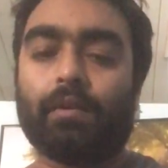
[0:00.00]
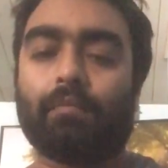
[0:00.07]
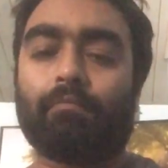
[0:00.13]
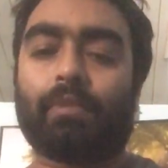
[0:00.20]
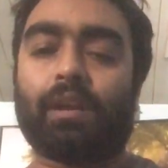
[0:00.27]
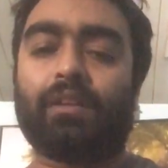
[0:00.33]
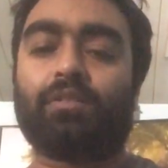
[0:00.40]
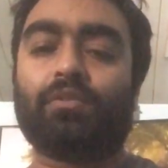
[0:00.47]

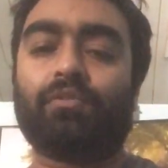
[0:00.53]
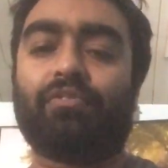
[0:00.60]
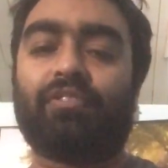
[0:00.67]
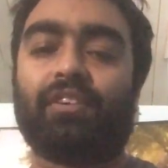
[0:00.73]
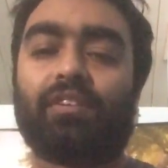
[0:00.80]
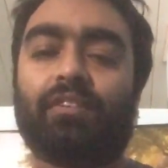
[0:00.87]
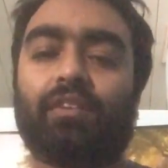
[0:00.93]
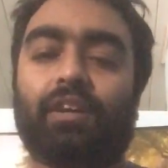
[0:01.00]
But I do
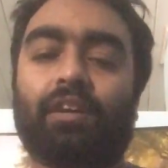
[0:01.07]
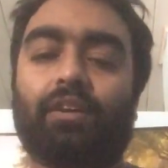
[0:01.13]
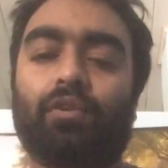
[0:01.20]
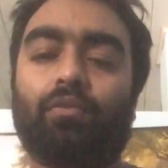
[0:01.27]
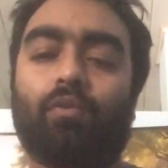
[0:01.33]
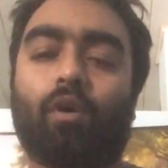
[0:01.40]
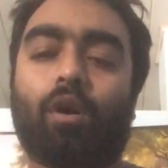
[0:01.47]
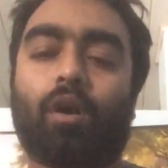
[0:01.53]
feel like
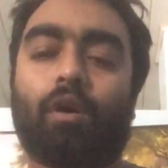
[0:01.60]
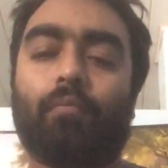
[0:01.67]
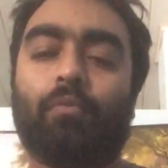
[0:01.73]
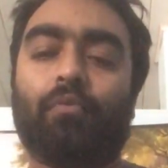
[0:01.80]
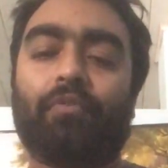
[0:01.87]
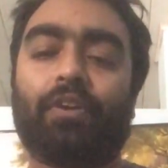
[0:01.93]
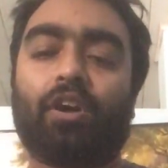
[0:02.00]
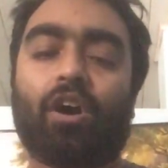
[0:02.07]
you are
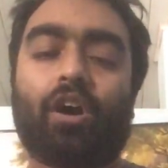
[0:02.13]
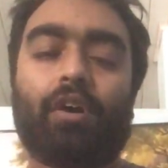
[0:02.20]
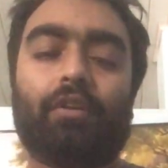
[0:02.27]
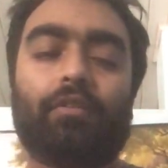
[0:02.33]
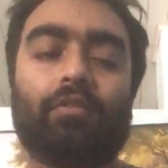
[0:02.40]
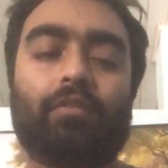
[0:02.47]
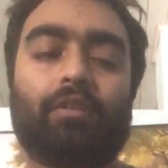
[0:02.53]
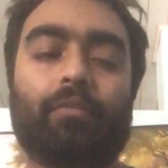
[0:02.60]
moving
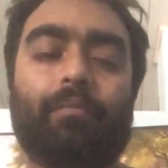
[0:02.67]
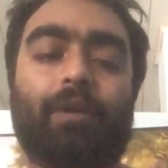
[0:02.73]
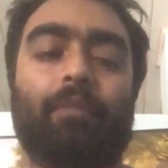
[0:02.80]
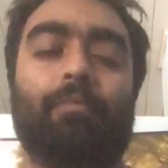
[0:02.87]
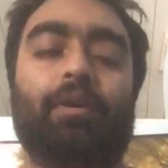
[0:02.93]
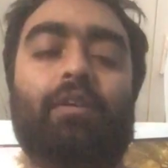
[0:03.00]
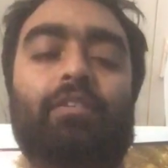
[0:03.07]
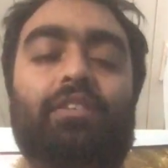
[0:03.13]
on. There may
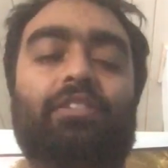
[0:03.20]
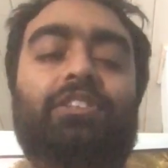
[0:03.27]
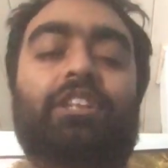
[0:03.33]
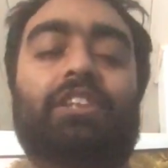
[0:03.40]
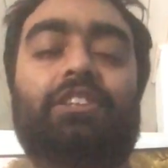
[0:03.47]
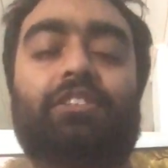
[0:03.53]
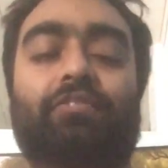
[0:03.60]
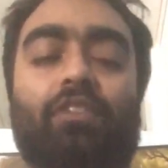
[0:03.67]
be a
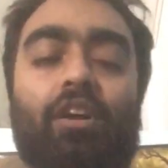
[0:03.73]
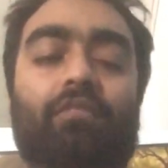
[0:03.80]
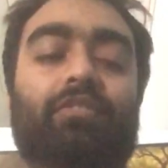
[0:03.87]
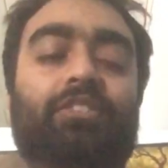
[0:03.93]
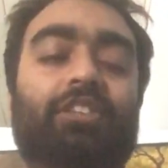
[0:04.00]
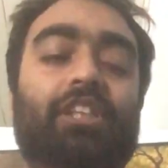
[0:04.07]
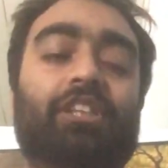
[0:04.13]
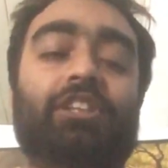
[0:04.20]
decisive
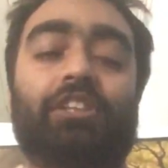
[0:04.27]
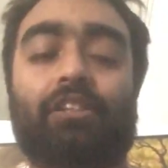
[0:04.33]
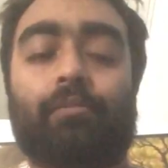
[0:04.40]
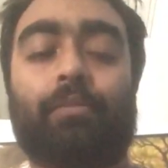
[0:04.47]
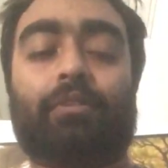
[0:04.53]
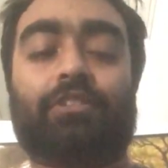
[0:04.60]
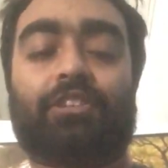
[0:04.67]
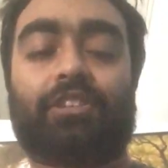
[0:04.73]
conversation
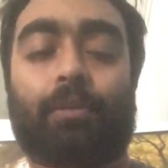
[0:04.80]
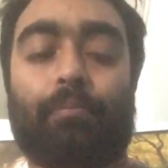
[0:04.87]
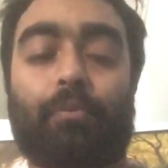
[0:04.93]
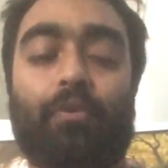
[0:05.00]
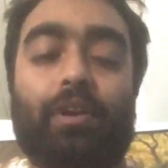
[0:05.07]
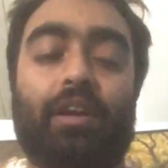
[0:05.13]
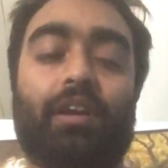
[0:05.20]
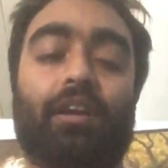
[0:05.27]
about
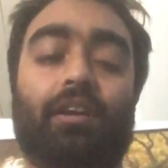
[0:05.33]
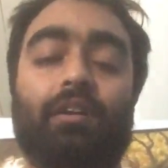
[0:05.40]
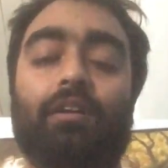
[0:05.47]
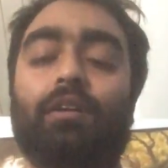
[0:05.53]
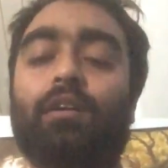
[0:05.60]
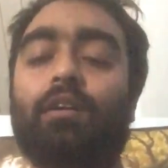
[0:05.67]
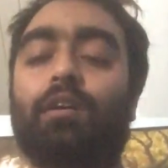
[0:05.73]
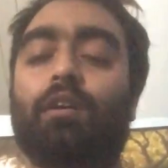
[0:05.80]
separating.
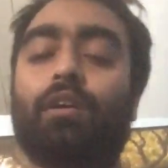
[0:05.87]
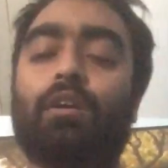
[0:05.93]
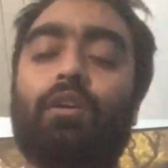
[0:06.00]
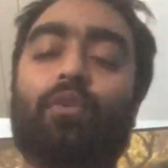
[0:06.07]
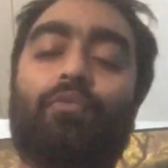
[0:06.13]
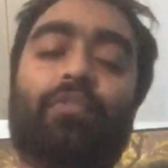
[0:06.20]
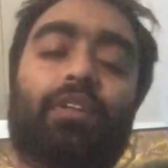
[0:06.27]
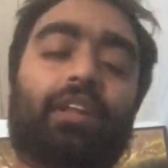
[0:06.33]

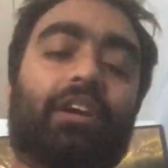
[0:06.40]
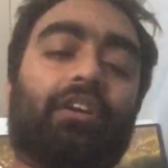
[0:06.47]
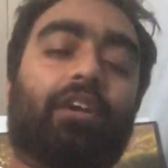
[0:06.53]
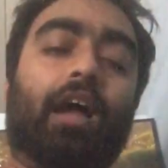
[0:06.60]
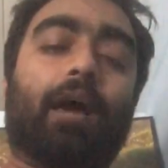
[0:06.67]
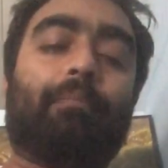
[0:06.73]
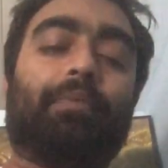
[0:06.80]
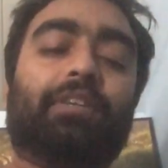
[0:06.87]
You feel like your
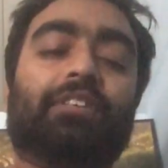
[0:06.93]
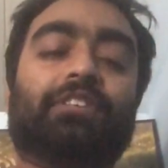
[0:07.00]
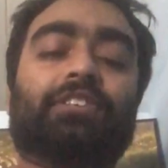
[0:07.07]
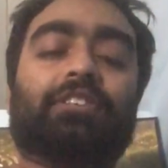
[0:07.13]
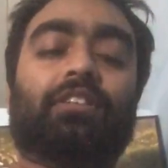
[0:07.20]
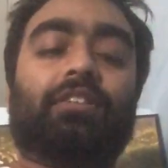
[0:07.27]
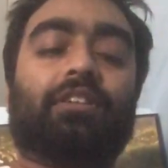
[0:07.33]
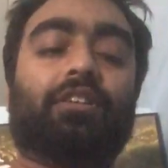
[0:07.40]
happiness is
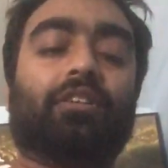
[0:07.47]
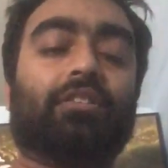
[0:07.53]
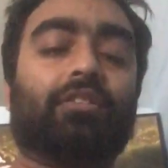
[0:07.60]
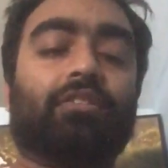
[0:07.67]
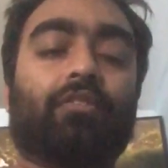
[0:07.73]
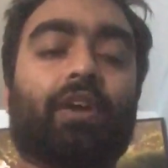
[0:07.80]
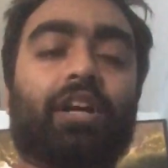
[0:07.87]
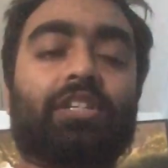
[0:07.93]
on another
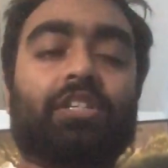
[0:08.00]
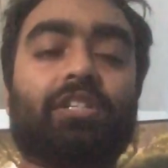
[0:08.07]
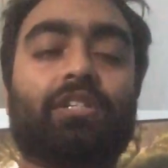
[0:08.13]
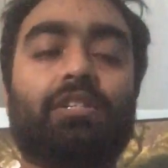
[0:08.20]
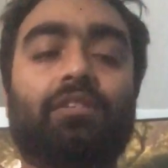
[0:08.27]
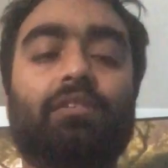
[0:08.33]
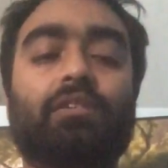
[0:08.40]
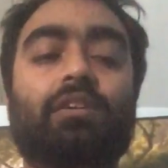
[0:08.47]

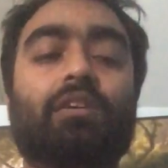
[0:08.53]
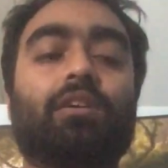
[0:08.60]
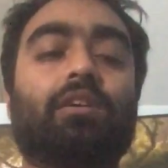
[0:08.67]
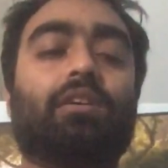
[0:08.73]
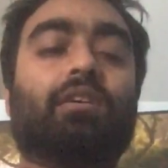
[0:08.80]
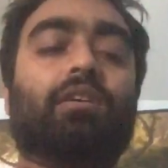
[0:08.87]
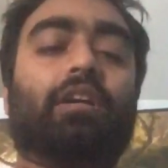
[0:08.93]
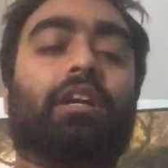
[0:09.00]
direction,
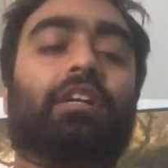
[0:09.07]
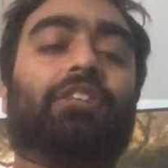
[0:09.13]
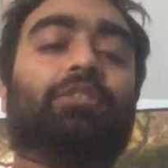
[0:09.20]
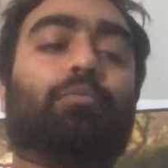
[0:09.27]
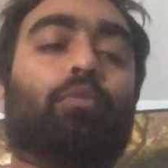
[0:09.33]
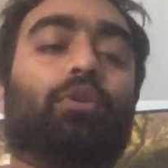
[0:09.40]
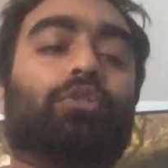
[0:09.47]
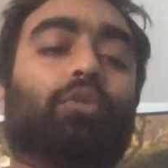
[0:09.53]
and it's
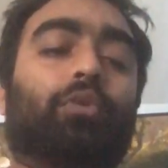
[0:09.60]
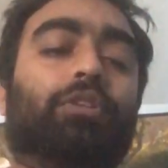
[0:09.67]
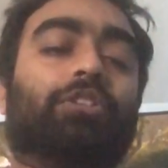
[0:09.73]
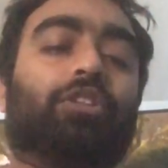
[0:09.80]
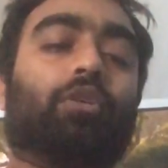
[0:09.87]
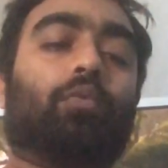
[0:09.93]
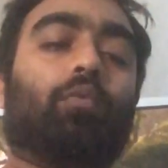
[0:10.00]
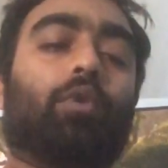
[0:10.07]
more towards
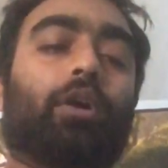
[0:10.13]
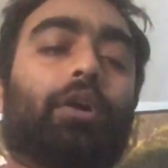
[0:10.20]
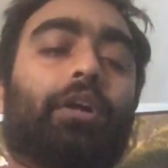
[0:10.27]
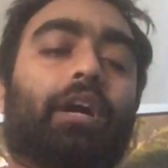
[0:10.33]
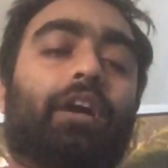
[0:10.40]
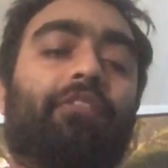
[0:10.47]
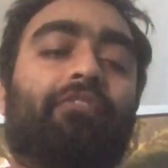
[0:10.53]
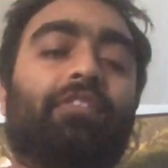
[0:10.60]
your work,
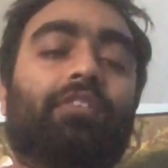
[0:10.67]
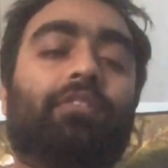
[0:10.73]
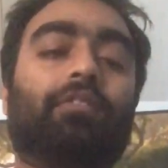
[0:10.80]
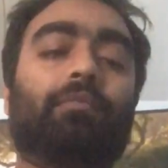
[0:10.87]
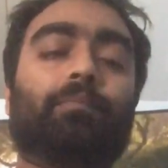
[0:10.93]
I feel.